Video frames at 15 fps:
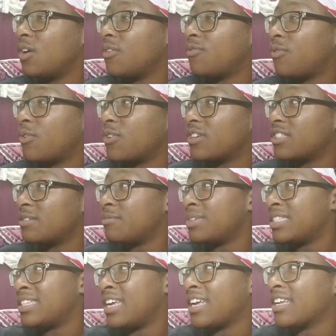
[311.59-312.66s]
order for it to
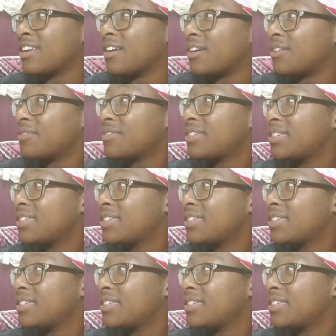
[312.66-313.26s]
be taken up.